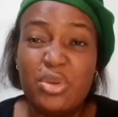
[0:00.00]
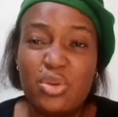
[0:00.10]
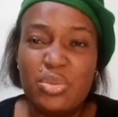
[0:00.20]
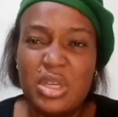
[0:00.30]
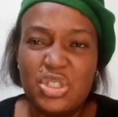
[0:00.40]
It
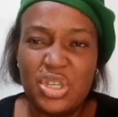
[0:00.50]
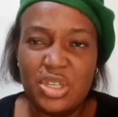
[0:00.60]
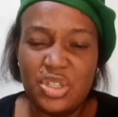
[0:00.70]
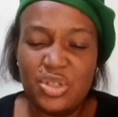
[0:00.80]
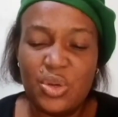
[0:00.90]
could be a
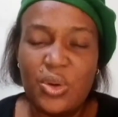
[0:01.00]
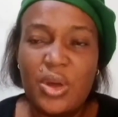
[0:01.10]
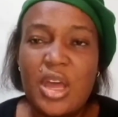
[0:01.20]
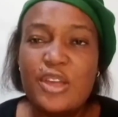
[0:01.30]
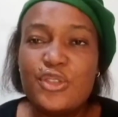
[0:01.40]
change in your
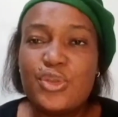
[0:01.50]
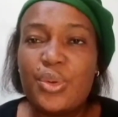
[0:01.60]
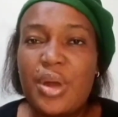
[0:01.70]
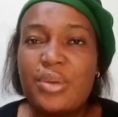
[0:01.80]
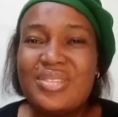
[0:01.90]

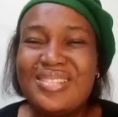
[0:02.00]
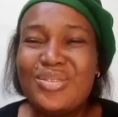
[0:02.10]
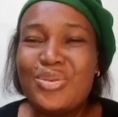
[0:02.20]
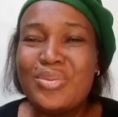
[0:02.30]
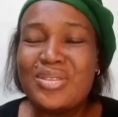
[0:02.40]
surrounding.
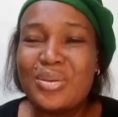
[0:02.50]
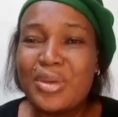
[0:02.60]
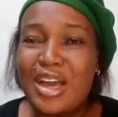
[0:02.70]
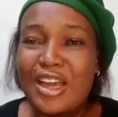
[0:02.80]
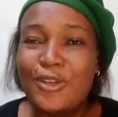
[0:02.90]
It could be some
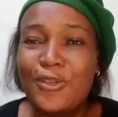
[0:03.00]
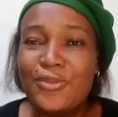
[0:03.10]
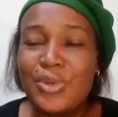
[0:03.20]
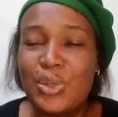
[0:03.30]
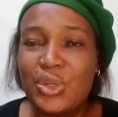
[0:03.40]
kind
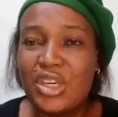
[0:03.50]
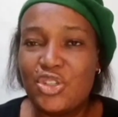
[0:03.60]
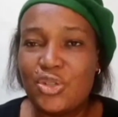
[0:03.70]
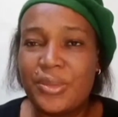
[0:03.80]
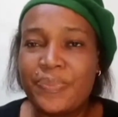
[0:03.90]
of
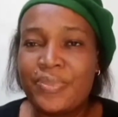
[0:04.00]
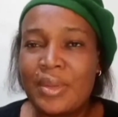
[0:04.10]
relocation.